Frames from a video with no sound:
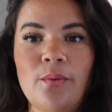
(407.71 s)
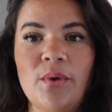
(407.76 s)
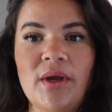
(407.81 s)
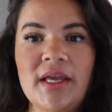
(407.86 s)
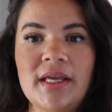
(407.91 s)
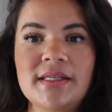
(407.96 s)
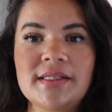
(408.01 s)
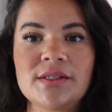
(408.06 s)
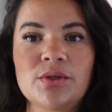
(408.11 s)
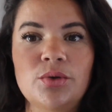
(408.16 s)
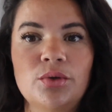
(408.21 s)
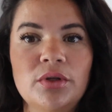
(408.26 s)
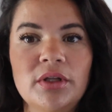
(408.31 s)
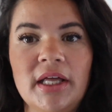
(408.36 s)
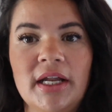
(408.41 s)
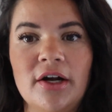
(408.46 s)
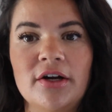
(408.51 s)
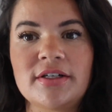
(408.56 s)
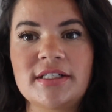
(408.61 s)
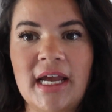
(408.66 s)
We school
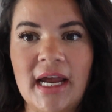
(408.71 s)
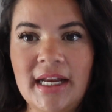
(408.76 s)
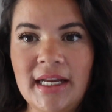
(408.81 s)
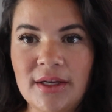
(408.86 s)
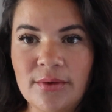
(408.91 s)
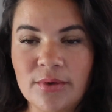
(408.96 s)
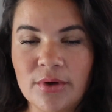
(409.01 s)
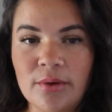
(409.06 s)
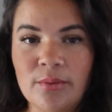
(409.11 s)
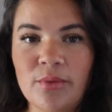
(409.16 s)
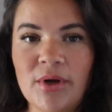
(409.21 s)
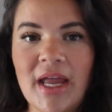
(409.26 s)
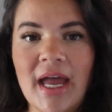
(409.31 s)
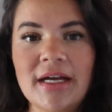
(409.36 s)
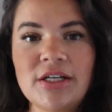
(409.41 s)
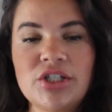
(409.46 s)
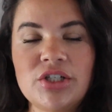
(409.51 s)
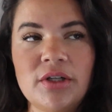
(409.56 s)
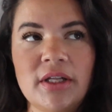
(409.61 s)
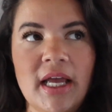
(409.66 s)
at our dining room. We
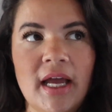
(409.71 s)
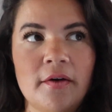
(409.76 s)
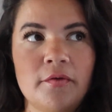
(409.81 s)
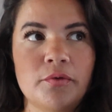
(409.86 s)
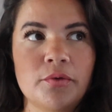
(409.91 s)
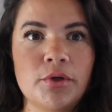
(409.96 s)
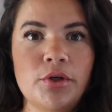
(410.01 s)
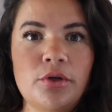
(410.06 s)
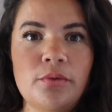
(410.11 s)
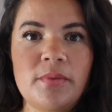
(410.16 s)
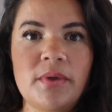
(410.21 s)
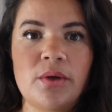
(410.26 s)
actually have room